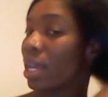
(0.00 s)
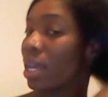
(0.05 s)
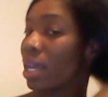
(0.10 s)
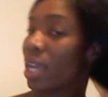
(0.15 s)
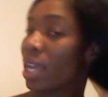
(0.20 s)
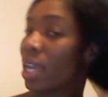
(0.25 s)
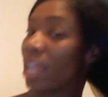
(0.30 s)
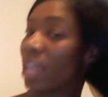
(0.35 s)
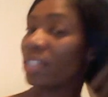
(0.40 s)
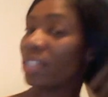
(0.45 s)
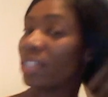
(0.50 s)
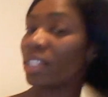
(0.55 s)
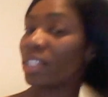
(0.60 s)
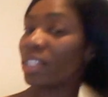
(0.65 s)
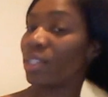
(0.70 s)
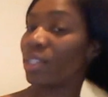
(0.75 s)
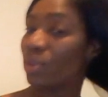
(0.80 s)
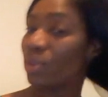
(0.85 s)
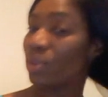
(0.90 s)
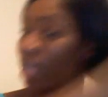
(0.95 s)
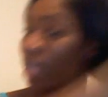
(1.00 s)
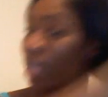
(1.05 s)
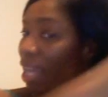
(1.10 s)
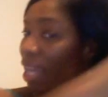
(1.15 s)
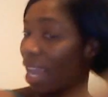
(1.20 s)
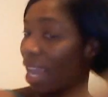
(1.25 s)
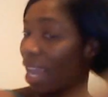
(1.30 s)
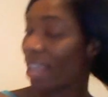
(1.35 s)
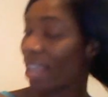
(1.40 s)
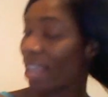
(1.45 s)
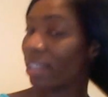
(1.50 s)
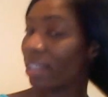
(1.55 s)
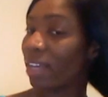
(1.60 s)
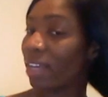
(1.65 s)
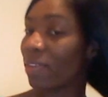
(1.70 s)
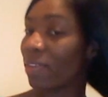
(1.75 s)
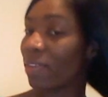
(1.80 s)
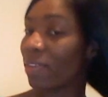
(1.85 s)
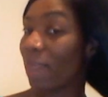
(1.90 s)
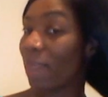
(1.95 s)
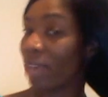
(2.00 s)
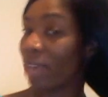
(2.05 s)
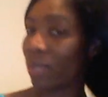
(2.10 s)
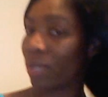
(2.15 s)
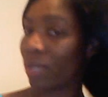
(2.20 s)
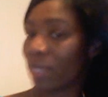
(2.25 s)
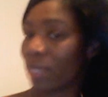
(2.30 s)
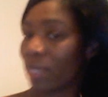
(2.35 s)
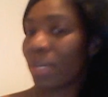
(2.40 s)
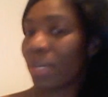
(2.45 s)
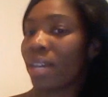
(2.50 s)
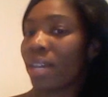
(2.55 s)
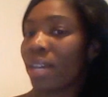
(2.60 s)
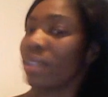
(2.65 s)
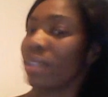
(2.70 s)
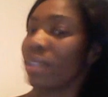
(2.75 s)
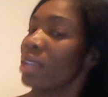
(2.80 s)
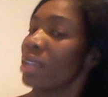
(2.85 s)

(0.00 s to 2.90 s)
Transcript: and just do it in a loving mannerism, because